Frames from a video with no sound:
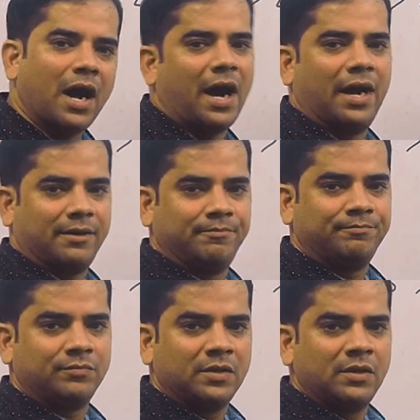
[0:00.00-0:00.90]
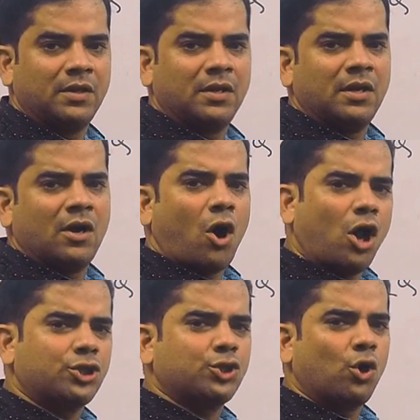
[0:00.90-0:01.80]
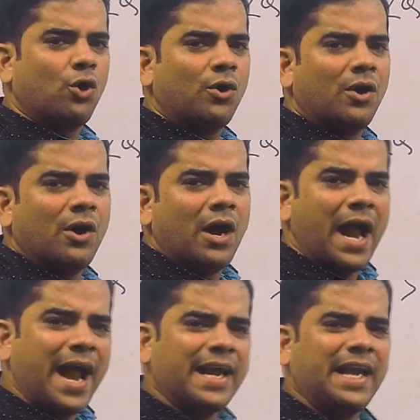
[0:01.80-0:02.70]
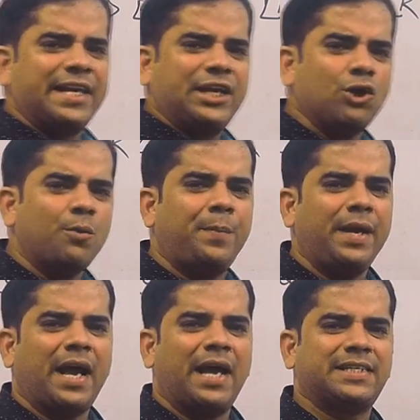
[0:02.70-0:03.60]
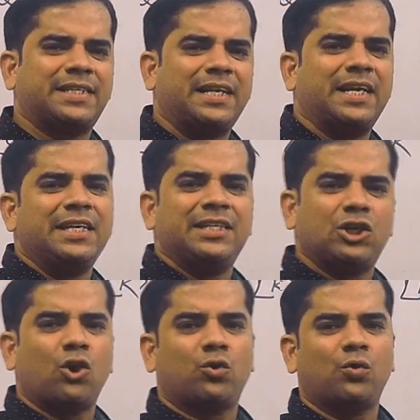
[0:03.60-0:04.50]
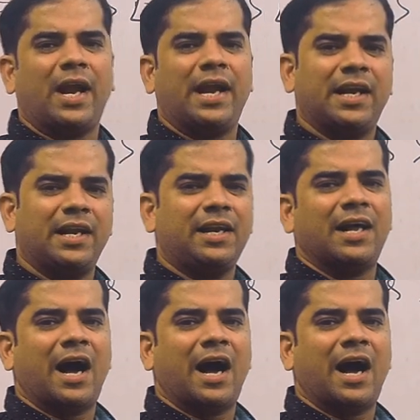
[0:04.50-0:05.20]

R. Also, angle QPS is equal to angle